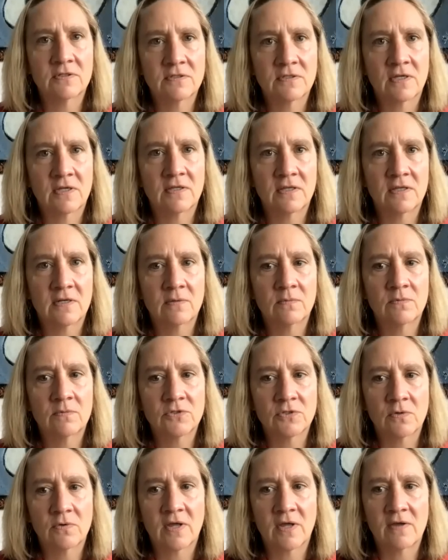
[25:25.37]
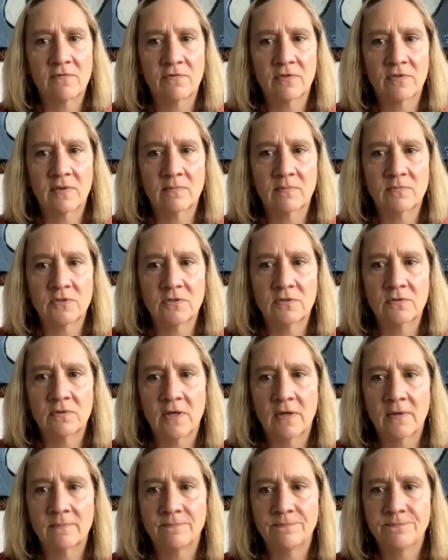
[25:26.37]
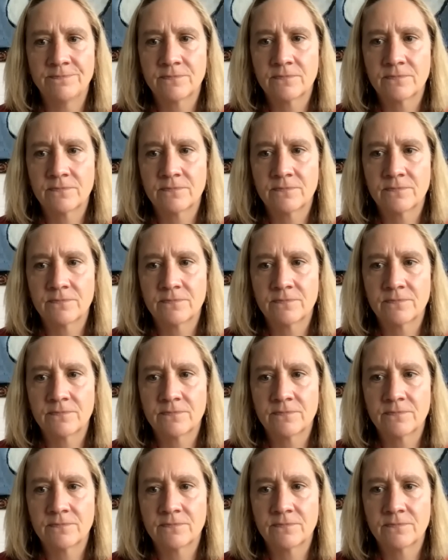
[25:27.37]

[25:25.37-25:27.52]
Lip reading: said that it was okay for them to do that.